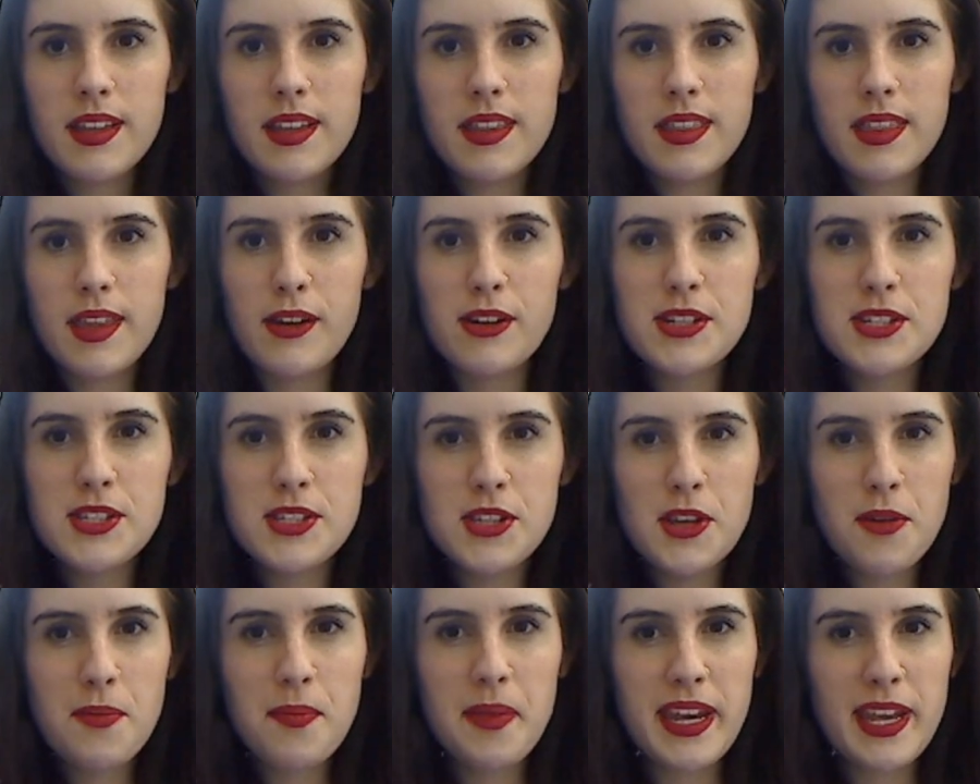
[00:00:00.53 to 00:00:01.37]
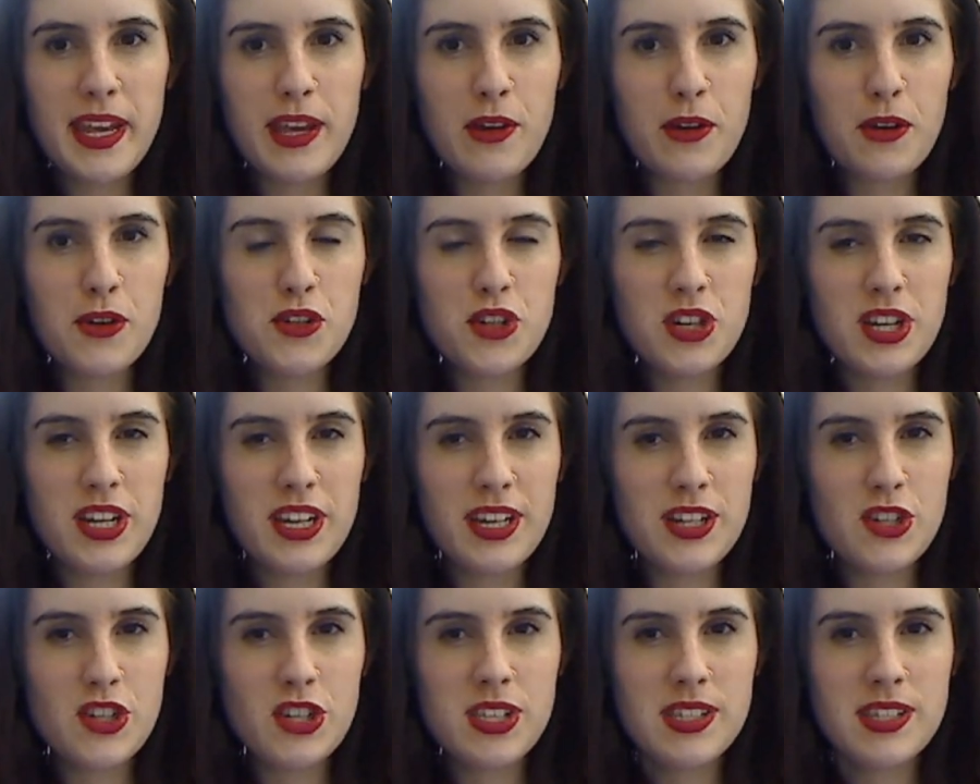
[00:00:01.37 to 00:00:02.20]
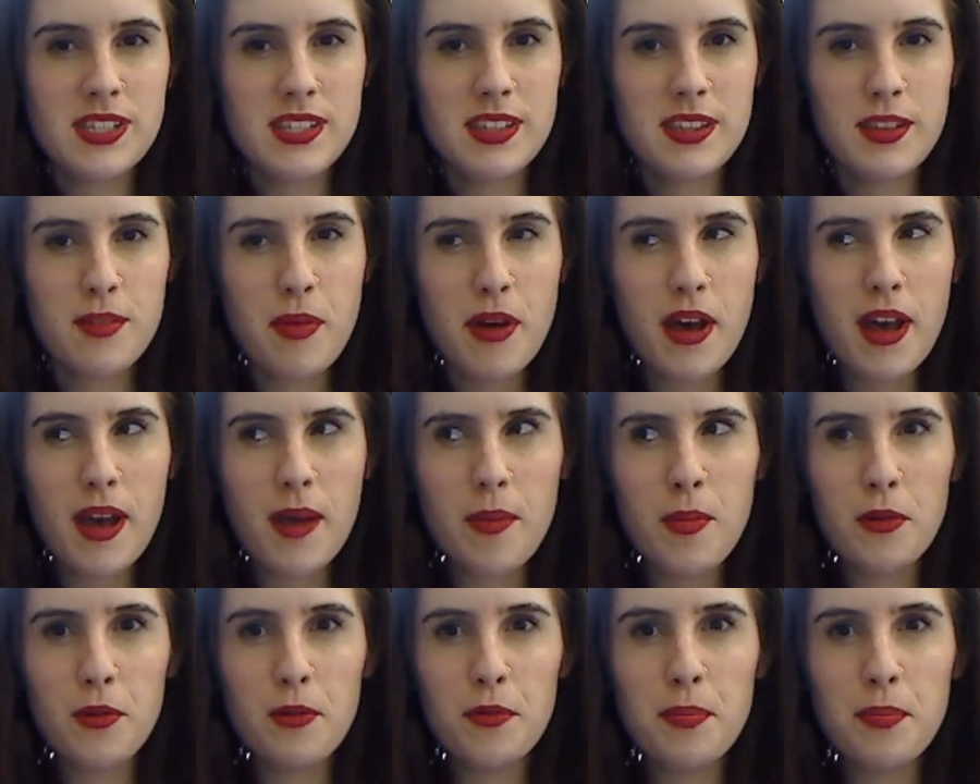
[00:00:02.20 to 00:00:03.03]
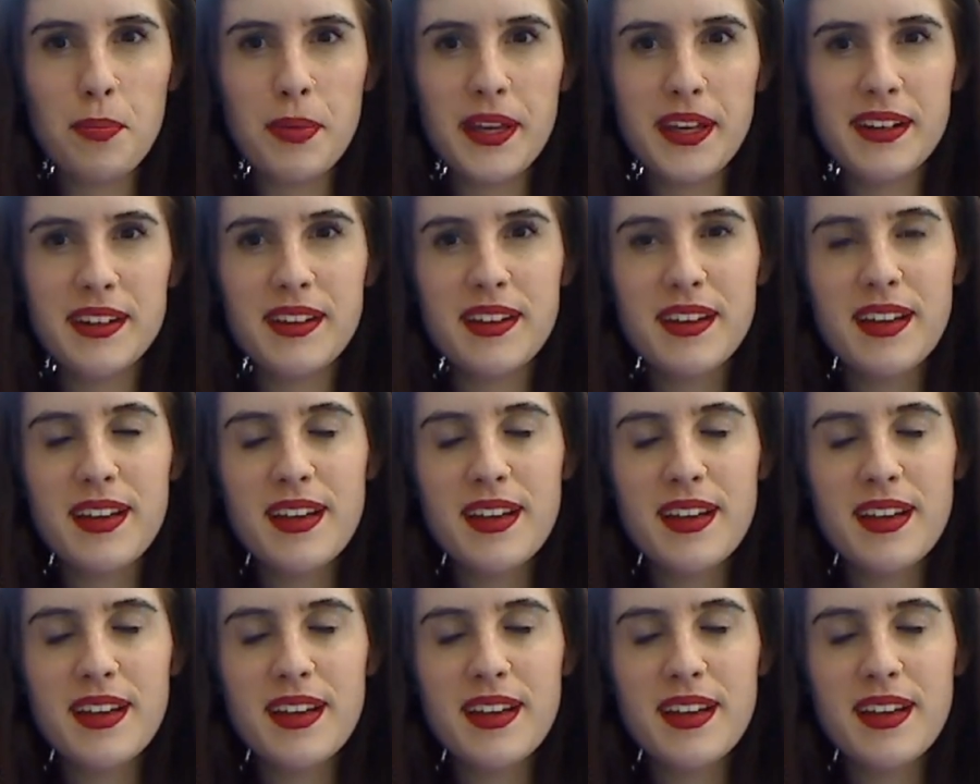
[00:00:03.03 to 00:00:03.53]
There are so many contradictions in the Bible, but